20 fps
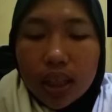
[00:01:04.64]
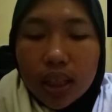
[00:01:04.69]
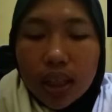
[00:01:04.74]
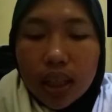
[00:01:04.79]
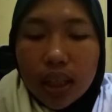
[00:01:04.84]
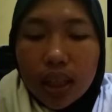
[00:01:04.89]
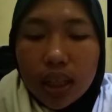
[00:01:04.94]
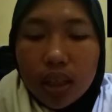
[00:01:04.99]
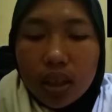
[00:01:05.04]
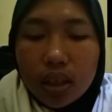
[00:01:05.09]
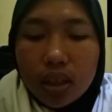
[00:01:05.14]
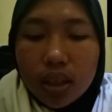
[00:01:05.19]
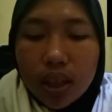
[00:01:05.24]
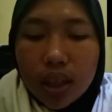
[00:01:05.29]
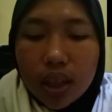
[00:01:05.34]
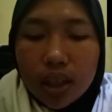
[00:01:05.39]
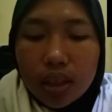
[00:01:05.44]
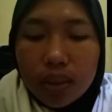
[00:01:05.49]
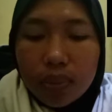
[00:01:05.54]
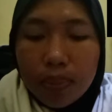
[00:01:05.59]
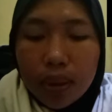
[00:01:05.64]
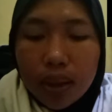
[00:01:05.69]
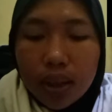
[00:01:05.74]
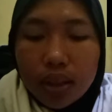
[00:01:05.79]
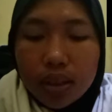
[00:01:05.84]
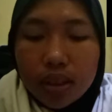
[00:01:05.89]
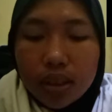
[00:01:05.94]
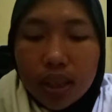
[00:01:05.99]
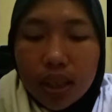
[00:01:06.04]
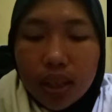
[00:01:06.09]
gear and
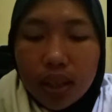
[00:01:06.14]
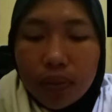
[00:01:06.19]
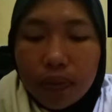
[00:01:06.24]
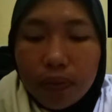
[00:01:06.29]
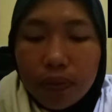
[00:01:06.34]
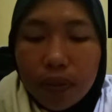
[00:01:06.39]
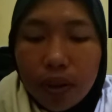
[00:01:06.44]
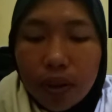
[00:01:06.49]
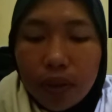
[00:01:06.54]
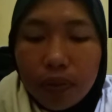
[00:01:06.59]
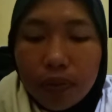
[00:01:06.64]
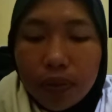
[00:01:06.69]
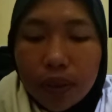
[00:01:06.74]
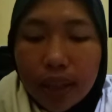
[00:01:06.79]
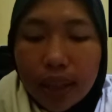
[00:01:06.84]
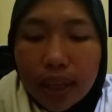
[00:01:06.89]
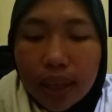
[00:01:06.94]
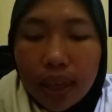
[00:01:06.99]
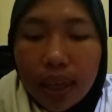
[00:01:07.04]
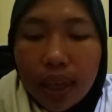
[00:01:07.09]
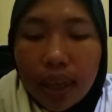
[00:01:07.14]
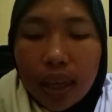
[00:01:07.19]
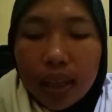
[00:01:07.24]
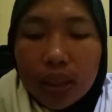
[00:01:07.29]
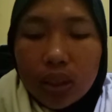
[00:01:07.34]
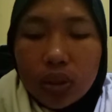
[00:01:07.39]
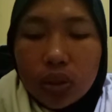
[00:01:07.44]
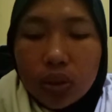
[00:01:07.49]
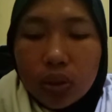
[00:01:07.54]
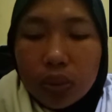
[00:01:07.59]
about the proving
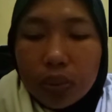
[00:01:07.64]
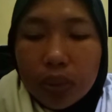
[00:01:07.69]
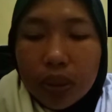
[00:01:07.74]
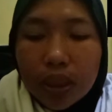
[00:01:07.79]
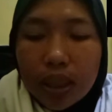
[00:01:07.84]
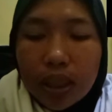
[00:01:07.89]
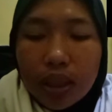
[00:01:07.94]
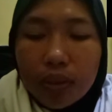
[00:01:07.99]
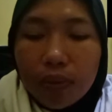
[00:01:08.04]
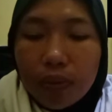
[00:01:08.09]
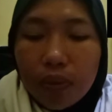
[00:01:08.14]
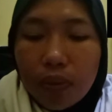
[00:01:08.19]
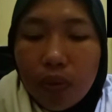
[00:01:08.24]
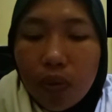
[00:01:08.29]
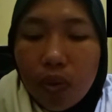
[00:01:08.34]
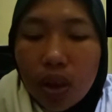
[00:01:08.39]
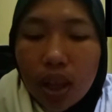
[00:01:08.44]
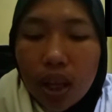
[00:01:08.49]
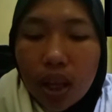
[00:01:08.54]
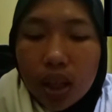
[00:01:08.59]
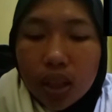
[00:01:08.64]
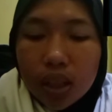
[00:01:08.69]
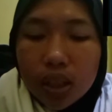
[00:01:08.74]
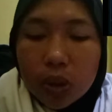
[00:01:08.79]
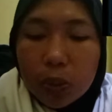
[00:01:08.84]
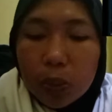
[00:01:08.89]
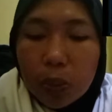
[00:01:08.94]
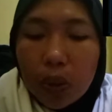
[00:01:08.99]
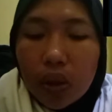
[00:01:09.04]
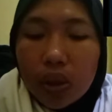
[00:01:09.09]
to be a popular
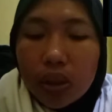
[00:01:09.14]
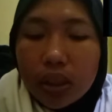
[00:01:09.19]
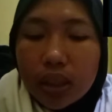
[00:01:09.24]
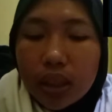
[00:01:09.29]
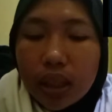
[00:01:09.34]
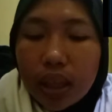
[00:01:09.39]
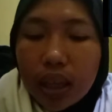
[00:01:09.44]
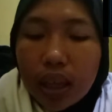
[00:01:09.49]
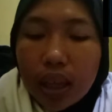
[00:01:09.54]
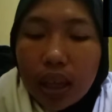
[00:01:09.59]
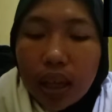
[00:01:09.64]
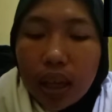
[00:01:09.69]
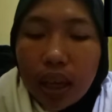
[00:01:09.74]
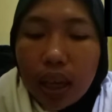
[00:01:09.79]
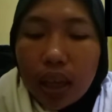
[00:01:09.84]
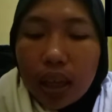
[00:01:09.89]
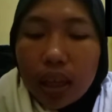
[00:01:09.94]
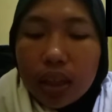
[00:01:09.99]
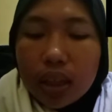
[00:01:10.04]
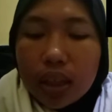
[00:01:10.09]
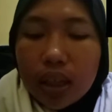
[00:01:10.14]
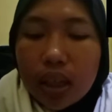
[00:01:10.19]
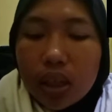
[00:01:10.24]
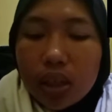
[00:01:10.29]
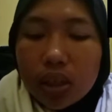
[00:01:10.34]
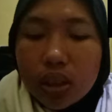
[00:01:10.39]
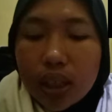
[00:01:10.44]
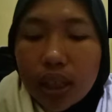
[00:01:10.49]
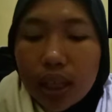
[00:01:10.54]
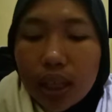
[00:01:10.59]
response
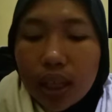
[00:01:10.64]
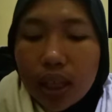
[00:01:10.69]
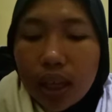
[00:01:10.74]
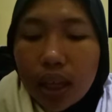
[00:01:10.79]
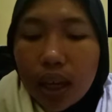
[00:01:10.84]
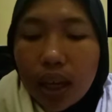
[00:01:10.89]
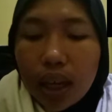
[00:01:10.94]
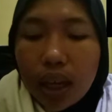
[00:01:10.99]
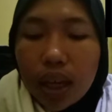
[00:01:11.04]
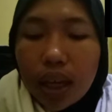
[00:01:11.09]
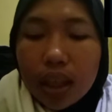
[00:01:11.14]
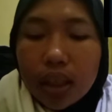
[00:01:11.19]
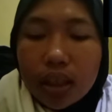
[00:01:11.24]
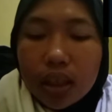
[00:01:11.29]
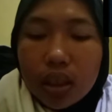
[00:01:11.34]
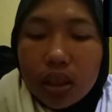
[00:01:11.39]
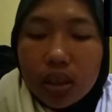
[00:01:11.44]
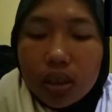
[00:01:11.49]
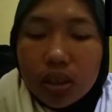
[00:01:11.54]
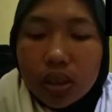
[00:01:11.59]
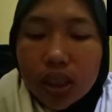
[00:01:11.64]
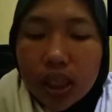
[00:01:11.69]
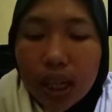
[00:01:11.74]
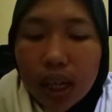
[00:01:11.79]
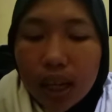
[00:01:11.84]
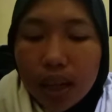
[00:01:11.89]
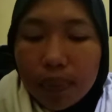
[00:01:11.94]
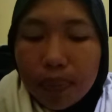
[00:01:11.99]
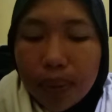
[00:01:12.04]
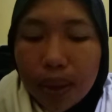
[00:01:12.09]
according and
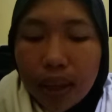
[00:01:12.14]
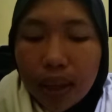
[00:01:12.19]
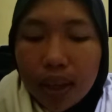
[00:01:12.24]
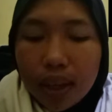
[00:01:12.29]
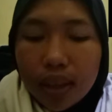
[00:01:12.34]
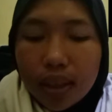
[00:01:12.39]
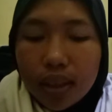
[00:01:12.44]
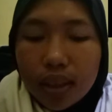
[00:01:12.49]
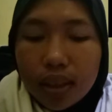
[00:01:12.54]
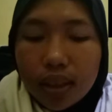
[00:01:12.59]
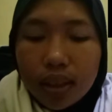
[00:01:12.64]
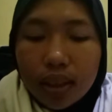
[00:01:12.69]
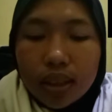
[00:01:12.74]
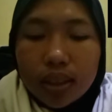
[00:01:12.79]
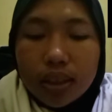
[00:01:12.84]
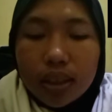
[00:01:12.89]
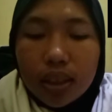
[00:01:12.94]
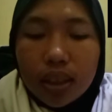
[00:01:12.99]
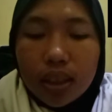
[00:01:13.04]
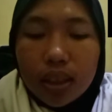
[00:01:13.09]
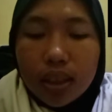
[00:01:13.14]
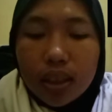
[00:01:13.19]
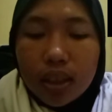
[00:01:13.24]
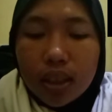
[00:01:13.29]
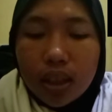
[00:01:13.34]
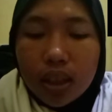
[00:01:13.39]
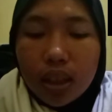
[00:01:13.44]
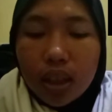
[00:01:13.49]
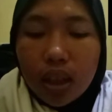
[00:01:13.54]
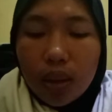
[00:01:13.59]
condemn and
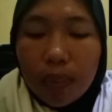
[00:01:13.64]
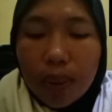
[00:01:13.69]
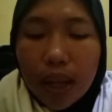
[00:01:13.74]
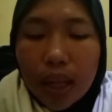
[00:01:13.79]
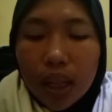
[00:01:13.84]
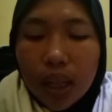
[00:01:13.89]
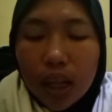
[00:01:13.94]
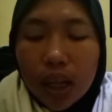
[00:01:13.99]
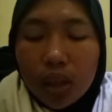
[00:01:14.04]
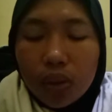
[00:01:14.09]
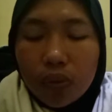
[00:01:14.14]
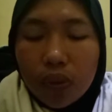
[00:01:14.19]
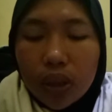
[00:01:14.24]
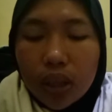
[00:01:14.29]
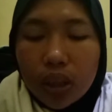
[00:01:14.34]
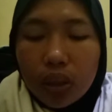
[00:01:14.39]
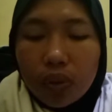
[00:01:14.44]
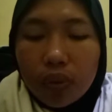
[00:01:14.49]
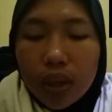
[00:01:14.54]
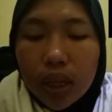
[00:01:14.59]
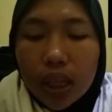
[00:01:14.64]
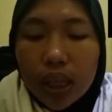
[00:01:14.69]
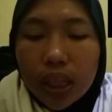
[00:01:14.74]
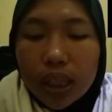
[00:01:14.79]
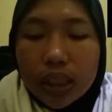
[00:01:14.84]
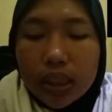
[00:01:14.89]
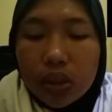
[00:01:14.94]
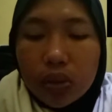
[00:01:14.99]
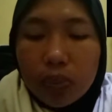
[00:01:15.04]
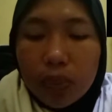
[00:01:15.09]
their global hardware
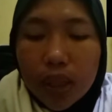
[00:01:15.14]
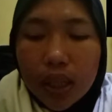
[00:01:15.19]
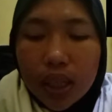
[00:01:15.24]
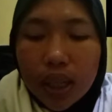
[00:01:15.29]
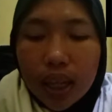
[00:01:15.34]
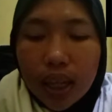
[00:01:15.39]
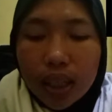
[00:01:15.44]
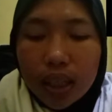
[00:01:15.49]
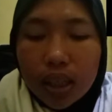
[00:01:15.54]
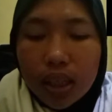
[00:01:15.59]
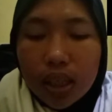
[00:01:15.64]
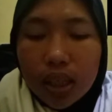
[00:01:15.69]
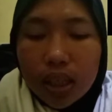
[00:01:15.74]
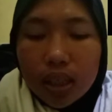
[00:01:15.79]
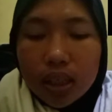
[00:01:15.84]
wallet to market